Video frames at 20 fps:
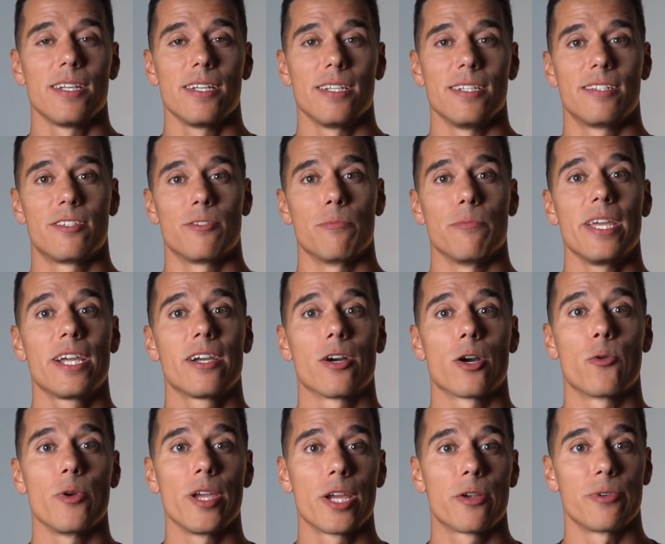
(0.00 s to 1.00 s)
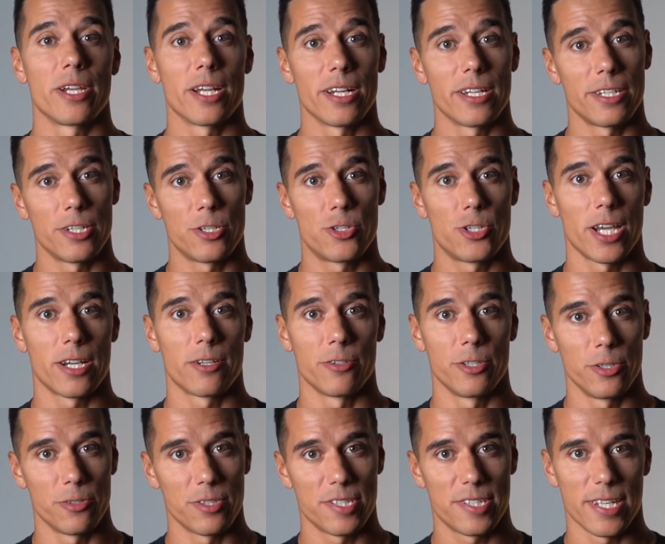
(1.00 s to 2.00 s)
is to make a quick reality check on
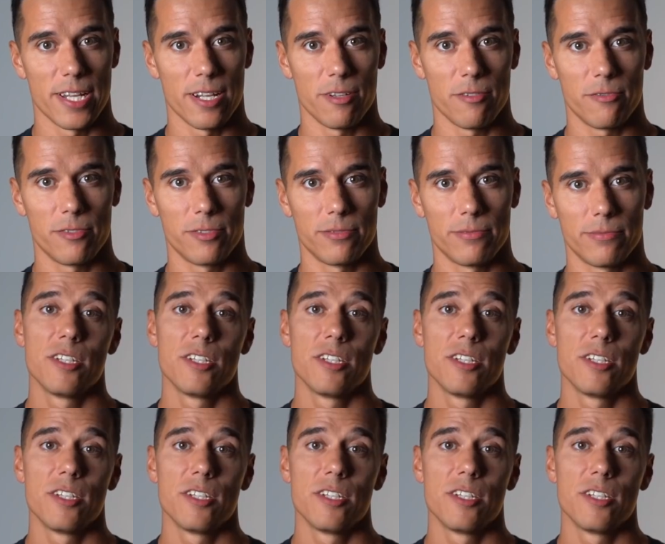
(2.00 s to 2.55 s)
yourself.